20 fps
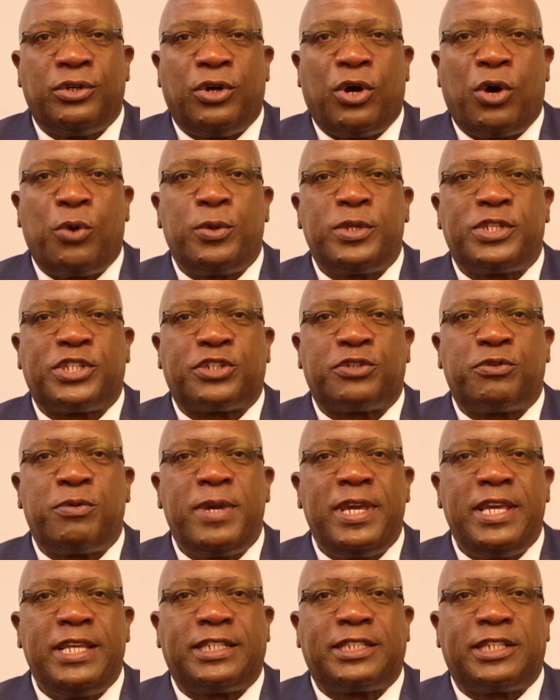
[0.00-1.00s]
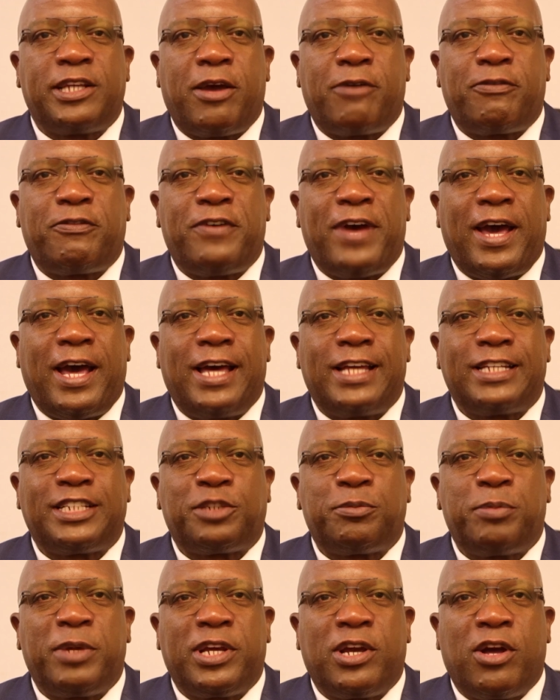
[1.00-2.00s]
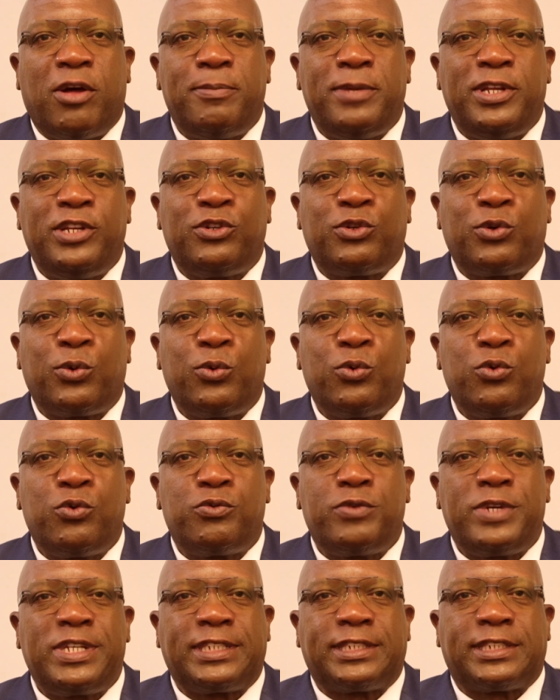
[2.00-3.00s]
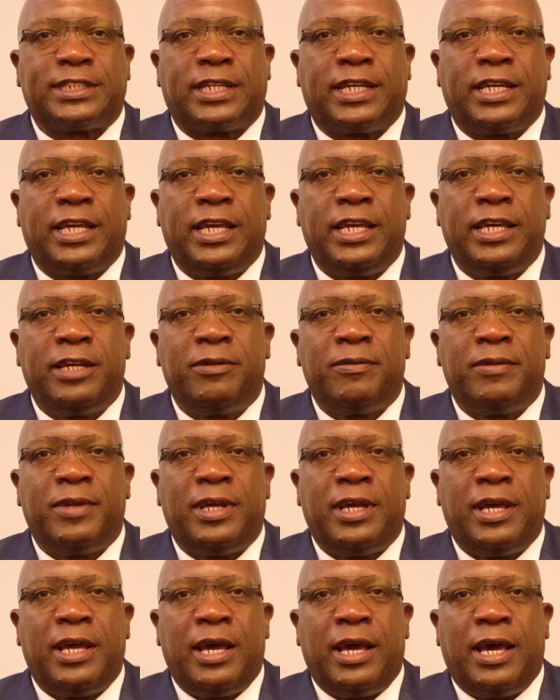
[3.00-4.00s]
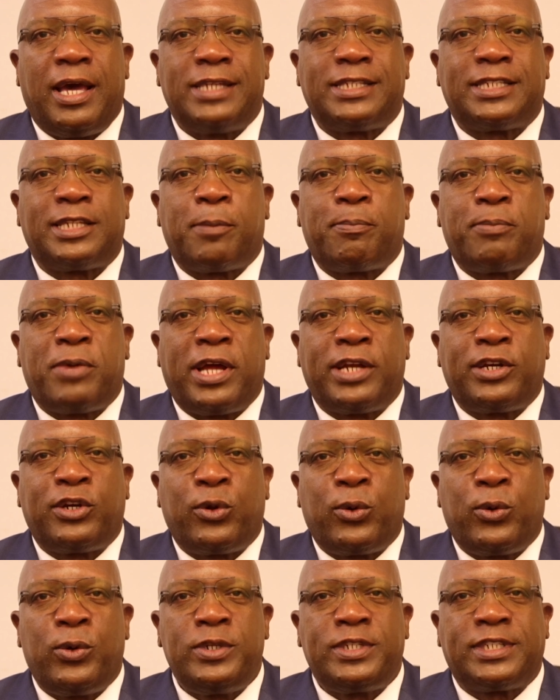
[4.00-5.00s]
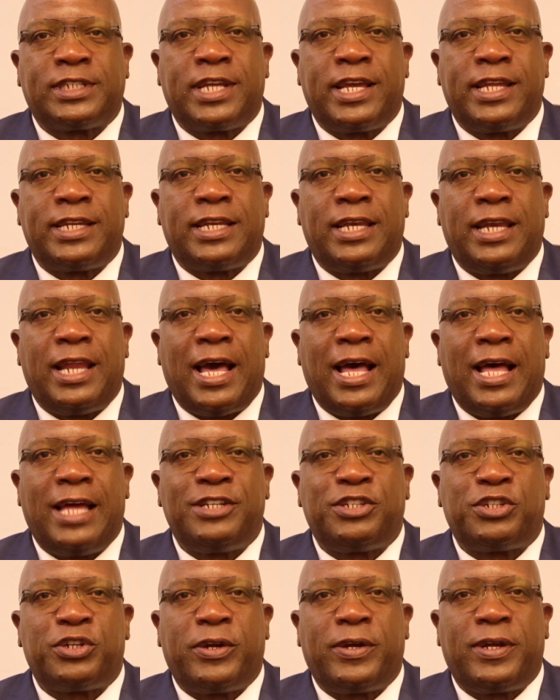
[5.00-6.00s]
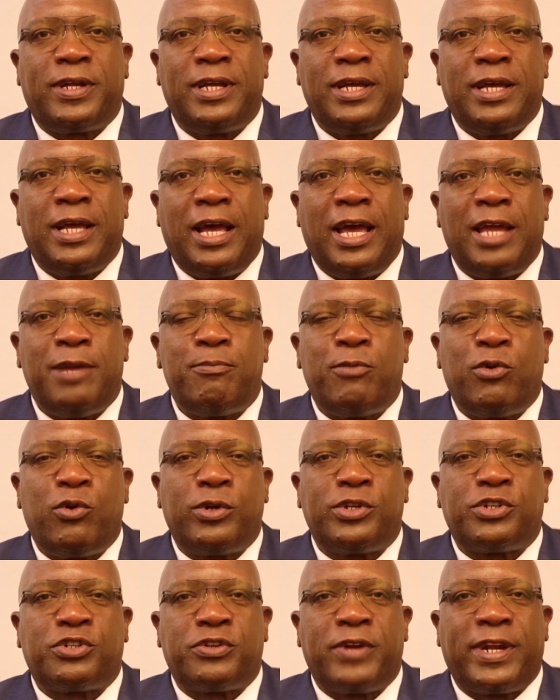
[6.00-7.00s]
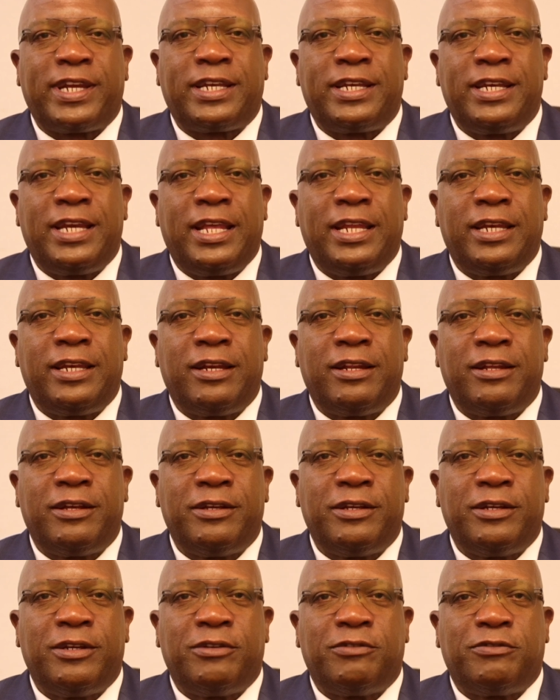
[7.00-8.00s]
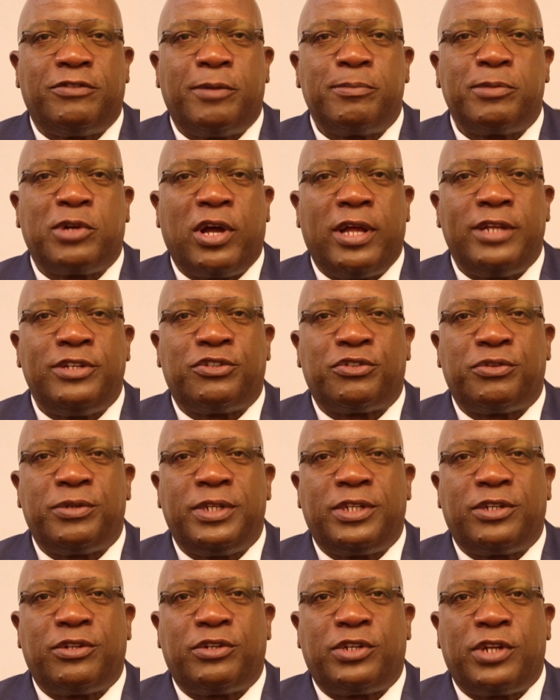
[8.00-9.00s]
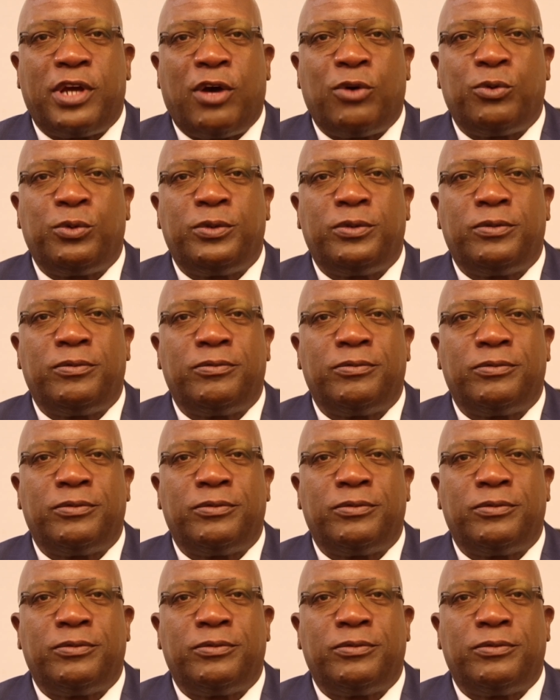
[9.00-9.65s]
Our streets are fast becoming too risky as the potholes get larger and more threatening from country to town.